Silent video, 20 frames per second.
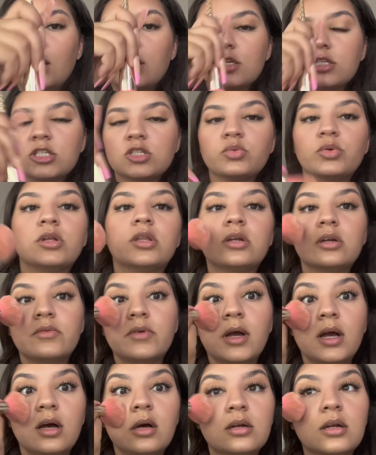swirl it
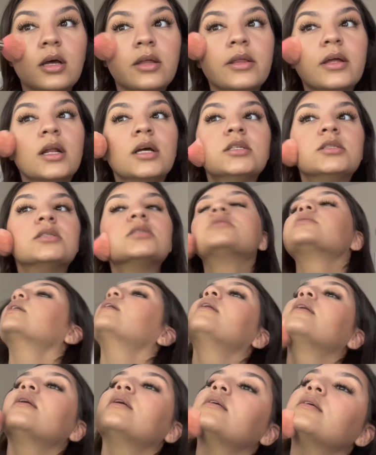around, and then I just start